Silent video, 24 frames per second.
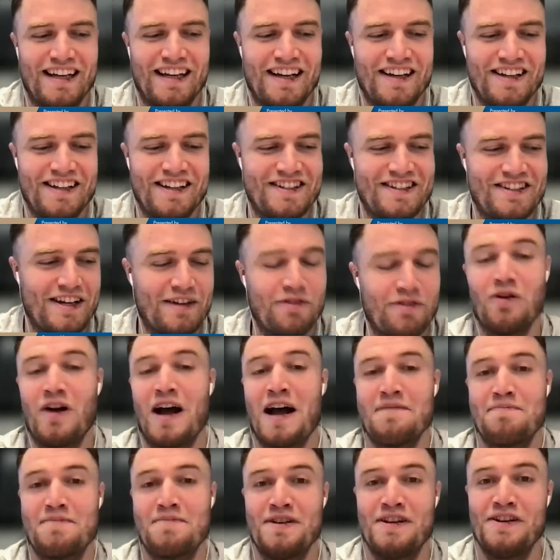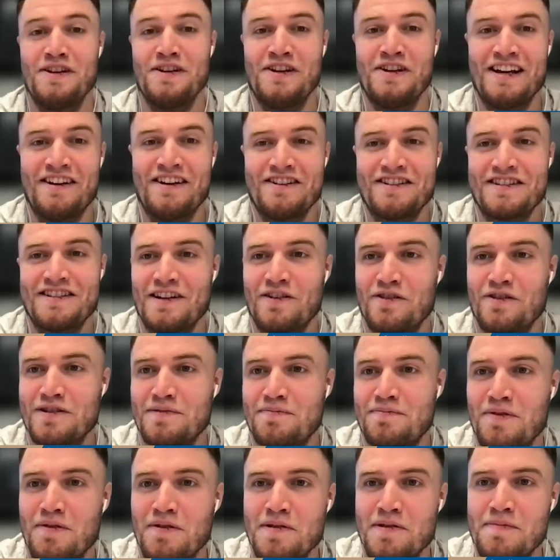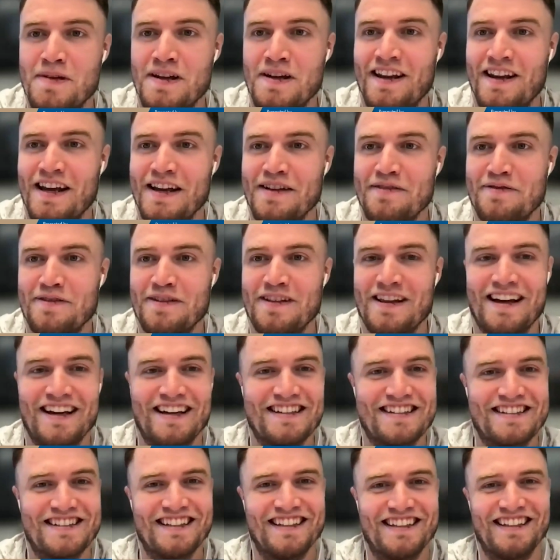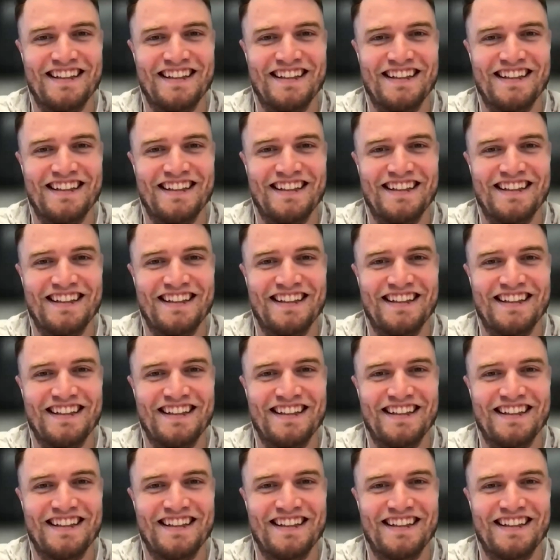How you doing? Well, happy New Year, isn't it? Or it's probably a bit late for that, isn't